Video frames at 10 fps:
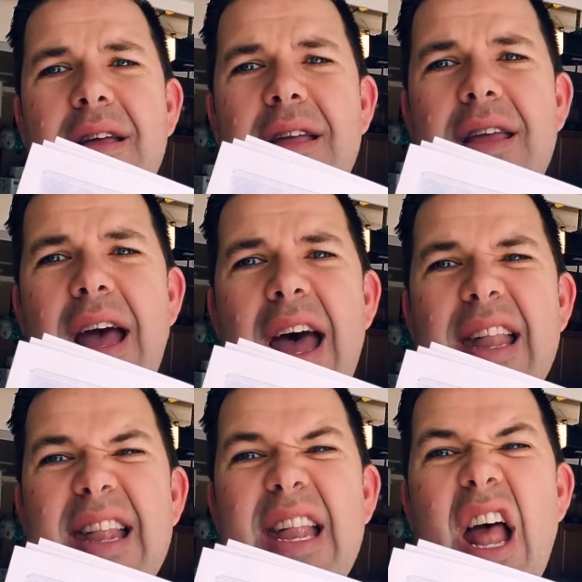
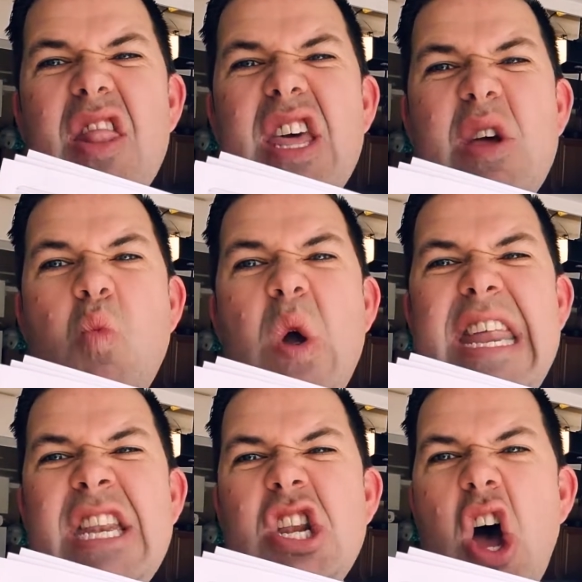Yes, the
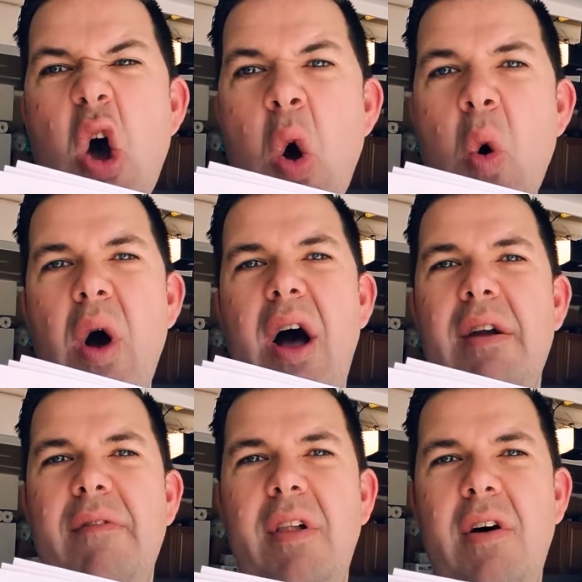window
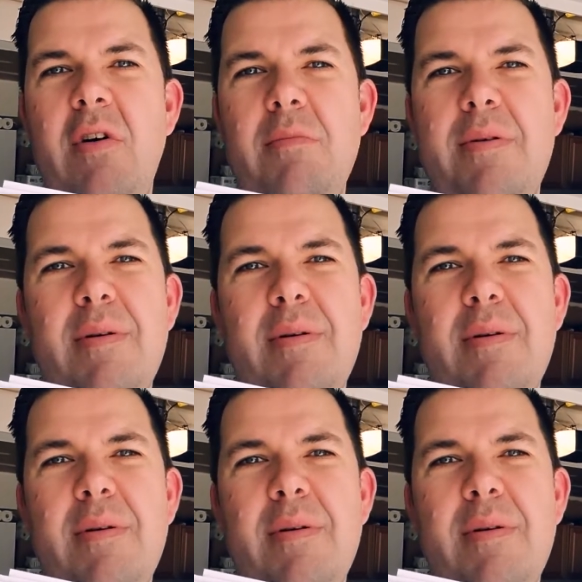envelope.